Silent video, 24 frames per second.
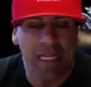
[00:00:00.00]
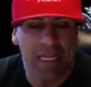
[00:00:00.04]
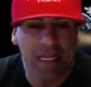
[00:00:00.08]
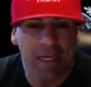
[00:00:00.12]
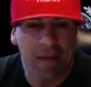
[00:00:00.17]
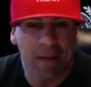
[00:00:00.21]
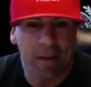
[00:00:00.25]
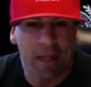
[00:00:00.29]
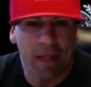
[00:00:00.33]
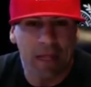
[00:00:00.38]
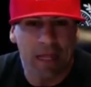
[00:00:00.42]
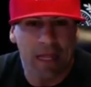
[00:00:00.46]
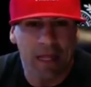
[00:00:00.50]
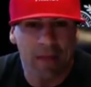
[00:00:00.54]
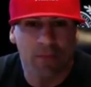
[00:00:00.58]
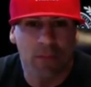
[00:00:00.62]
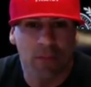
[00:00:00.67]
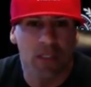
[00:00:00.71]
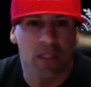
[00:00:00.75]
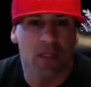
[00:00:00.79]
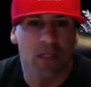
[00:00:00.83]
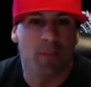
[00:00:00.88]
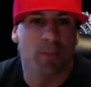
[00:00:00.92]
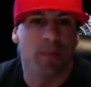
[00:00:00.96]
him
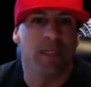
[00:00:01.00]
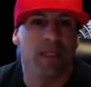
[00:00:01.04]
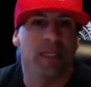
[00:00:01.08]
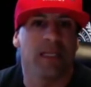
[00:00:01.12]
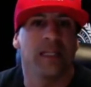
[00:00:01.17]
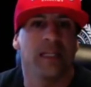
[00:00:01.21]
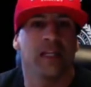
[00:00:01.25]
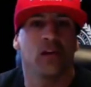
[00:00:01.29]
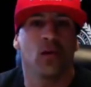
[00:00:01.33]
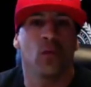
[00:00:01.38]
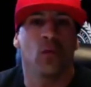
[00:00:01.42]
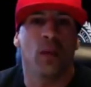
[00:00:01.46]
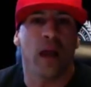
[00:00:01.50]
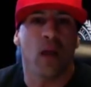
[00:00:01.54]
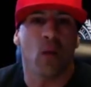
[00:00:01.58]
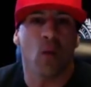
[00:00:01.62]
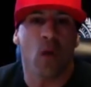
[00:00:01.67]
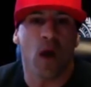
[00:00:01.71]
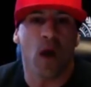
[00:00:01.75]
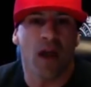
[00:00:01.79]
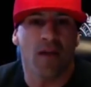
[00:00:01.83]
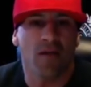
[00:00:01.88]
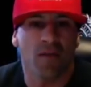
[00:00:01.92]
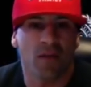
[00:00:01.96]
to belittle my
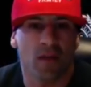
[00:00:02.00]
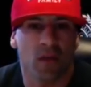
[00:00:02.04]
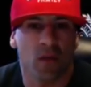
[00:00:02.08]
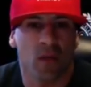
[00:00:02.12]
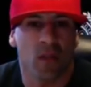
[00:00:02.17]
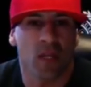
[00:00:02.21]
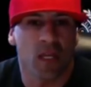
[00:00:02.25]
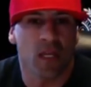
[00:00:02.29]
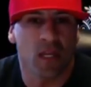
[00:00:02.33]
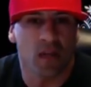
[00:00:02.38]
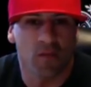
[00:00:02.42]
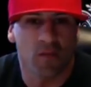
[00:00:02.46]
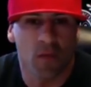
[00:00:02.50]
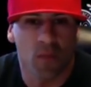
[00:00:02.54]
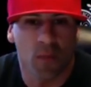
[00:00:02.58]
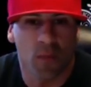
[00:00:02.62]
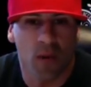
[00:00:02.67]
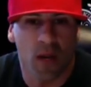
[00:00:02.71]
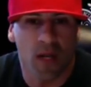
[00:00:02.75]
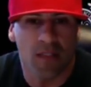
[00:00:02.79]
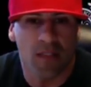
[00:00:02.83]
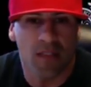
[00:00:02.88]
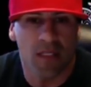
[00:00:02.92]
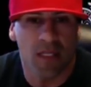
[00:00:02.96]
wife through the interview
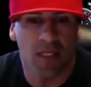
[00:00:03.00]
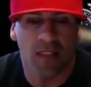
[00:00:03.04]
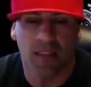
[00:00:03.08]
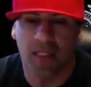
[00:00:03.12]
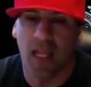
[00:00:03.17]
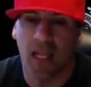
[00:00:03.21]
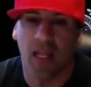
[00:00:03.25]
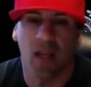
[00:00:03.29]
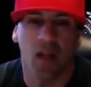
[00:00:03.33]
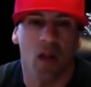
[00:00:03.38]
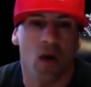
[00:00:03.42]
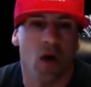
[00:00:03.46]
process, saying, "No,